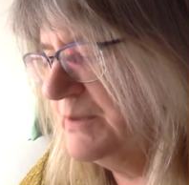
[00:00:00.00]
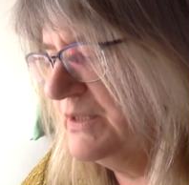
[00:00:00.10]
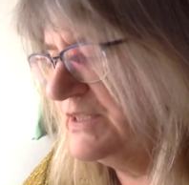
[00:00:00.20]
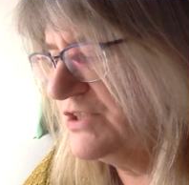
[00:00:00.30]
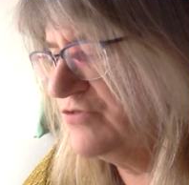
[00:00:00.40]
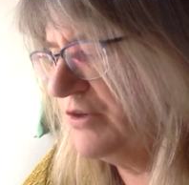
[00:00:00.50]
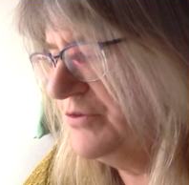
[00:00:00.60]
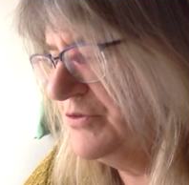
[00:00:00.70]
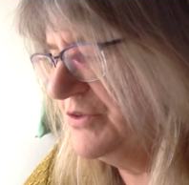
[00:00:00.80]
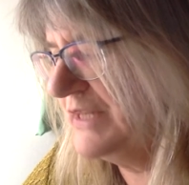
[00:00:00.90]
Buller strode
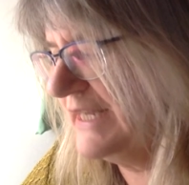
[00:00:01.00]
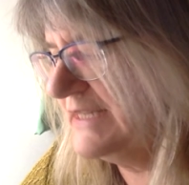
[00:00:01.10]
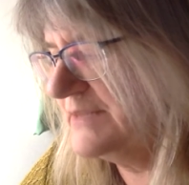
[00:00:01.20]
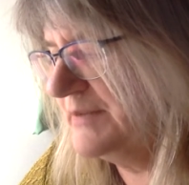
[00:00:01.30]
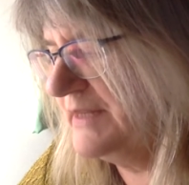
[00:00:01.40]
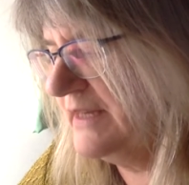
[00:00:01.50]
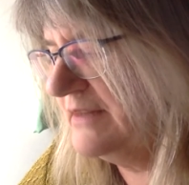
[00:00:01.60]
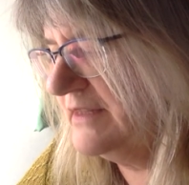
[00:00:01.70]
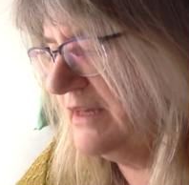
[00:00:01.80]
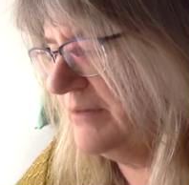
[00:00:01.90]
through the gates with the other
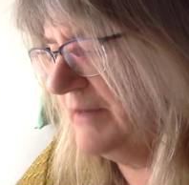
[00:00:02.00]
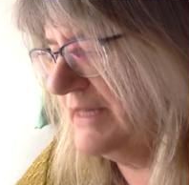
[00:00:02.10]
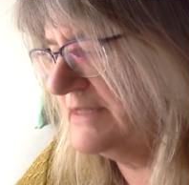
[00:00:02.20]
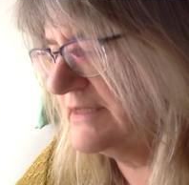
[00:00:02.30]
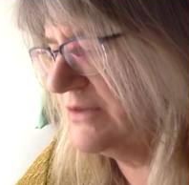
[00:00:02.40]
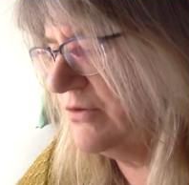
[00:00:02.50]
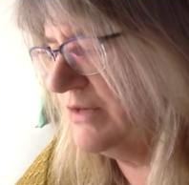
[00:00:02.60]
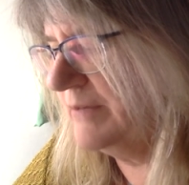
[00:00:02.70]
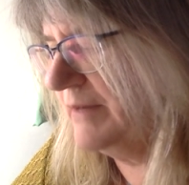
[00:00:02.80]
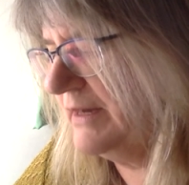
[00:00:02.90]
young man
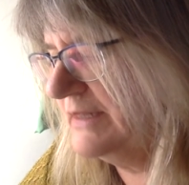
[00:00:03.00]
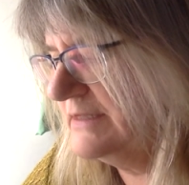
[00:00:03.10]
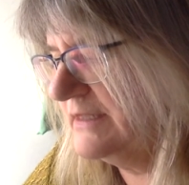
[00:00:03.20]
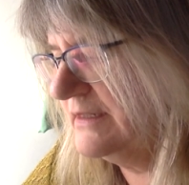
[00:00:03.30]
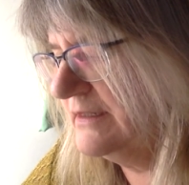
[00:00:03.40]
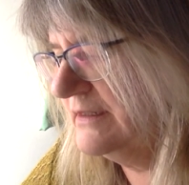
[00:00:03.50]
skulking behind her.